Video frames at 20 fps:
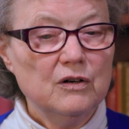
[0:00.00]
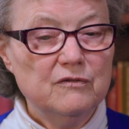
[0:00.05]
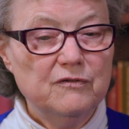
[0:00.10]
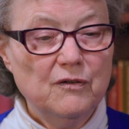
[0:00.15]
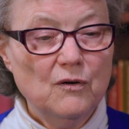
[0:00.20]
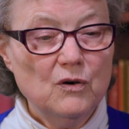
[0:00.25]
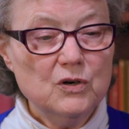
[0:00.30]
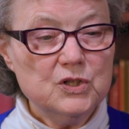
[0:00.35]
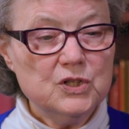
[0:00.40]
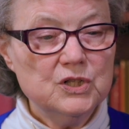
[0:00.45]

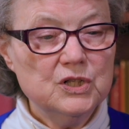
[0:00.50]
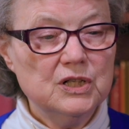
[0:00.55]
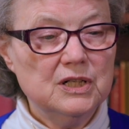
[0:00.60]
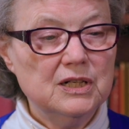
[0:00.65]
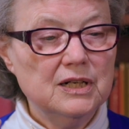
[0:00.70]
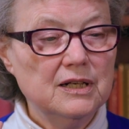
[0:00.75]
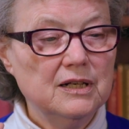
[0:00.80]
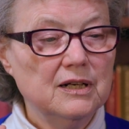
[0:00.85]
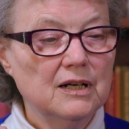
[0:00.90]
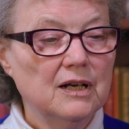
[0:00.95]

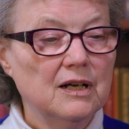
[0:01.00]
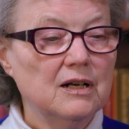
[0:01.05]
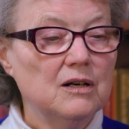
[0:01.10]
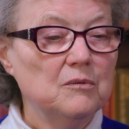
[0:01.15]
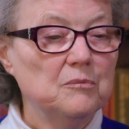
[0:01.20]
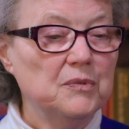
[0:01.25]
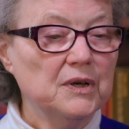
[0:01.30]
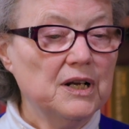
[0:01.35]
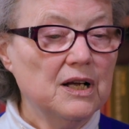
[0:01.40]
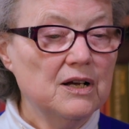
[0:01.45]
Unfortunately,
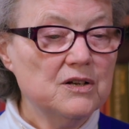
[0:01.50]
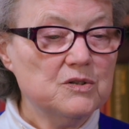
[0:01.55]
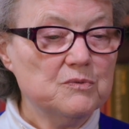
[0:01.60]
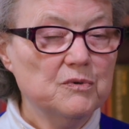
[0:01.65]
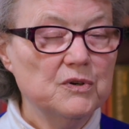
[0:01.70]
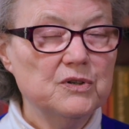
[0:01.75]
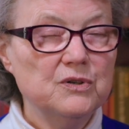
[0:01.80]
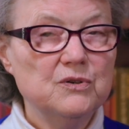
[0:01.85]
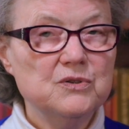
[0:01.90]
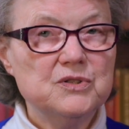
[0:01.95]
because
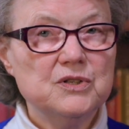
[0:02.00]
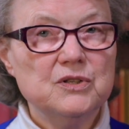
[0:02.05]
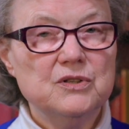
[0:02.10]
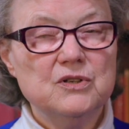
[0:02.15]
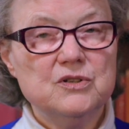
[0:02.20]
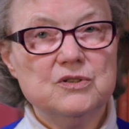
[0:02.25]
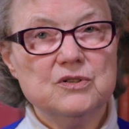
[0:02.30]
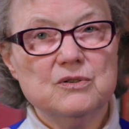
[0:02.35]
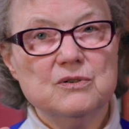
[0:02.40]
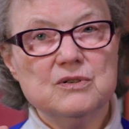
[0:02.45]
we're using
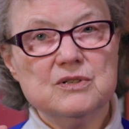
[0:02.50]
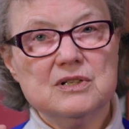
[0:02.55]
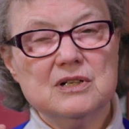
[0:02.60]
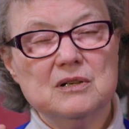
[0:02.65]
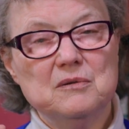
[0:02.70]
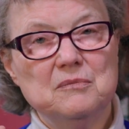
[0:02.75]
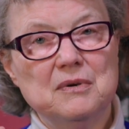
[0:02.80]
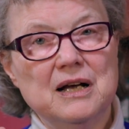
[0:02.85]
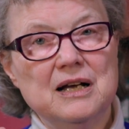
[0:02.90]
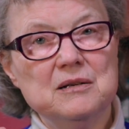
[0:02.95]
the
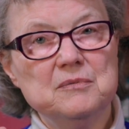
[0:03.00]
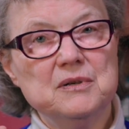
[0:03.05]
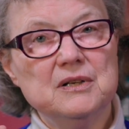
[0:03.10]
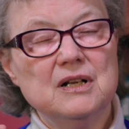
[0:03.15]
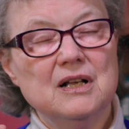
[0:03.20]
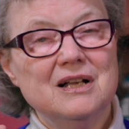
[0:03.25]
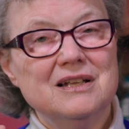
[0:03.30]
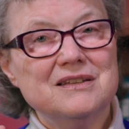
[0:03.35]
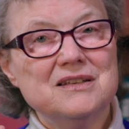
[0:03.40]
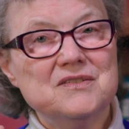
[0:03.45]
Jerusalem Bible,
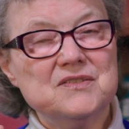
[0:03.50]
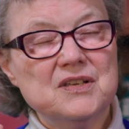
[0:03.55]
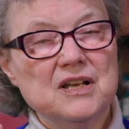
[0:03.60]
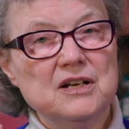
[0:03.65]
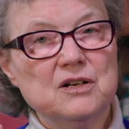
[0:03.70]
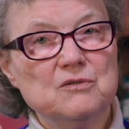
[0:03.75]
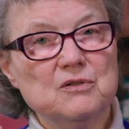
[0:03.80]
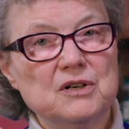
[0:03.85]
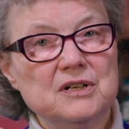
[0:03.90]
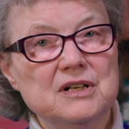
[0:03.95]
the
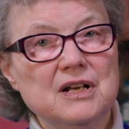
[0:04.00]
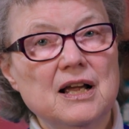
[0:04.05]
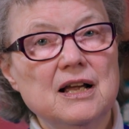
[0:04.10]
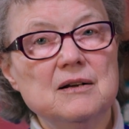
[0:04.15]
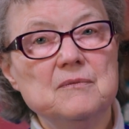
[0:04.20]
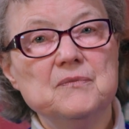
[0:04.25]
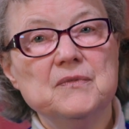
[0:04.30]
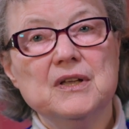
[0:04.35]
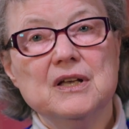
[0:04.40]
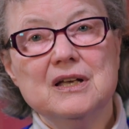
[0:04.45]
sacred
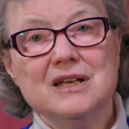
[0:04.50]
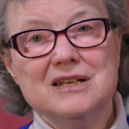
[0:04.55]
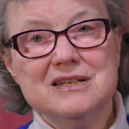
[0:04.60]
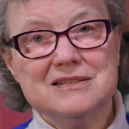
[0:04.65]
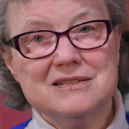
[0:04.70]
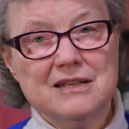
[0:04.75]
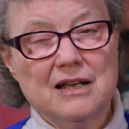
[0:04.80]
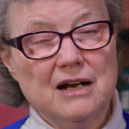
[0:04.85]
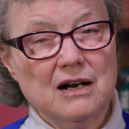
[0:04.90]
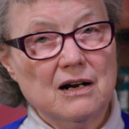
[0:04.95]
name
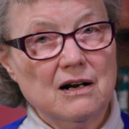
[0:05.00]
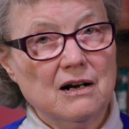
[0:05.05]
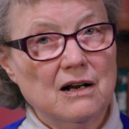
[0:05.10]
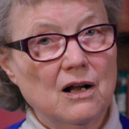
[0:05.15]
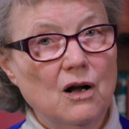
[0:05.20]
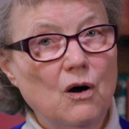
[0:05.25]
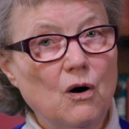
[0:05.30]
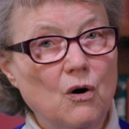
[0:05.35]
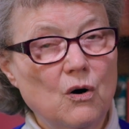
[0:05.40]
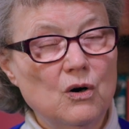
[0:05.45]
is there
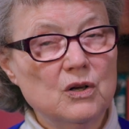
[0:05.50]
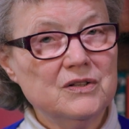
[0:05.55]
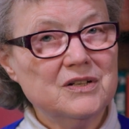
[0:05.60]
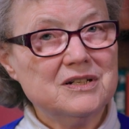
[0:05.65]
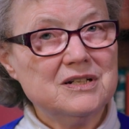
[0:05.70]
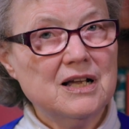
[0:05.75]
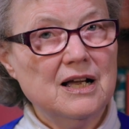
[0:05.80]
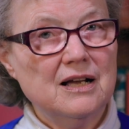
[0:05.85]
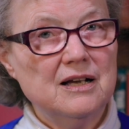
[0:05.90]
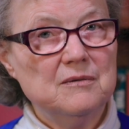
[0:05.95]
all the
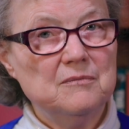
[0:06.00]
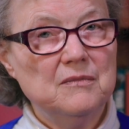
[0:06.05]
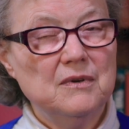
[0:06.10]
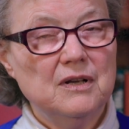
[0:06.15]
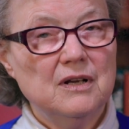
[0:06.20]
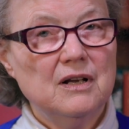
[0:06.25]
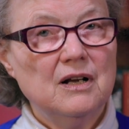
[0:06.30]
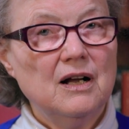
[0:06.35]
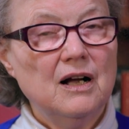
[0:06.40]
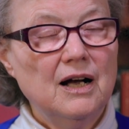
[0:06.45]
time.
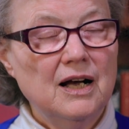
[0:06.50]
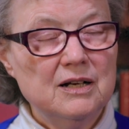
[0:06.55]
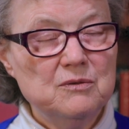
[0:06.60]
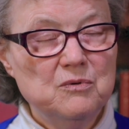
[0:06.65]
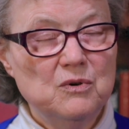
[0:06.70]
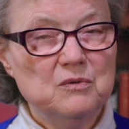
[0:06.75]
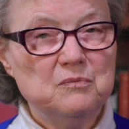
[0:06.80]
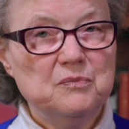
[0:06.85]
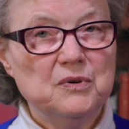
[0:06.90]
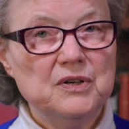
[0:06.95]
I
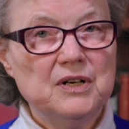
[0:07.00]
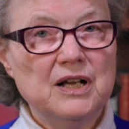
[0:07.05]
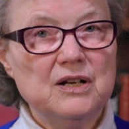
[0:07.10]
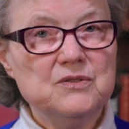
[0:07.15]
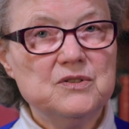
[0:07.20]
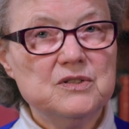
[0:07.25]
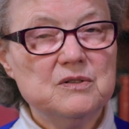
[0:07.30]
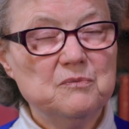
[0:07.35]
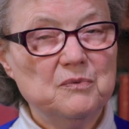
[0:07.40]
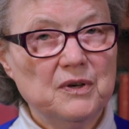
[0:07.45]
won't
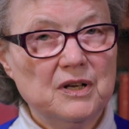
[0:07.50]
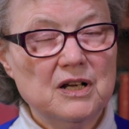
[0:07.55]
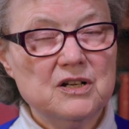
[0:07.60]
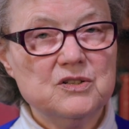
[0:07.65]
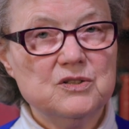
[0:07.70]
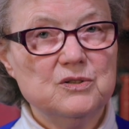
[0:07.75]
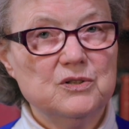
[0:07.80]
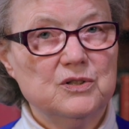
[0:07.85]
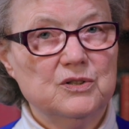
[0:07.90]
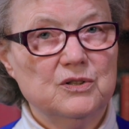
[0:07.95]
pronounce it
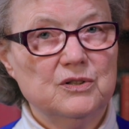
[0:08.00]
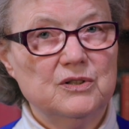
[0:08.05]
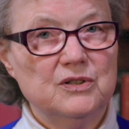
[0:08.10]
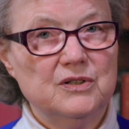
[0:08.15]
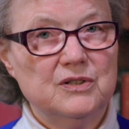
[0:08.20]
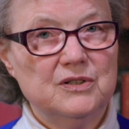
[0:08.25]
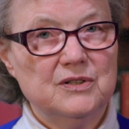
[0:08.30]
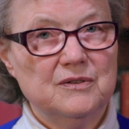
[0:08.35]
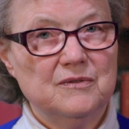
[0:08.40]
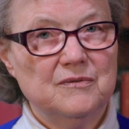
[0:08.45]
because you
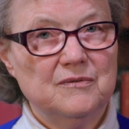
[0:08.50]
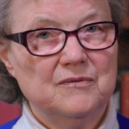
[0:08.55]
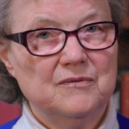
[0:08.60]
shouldn't.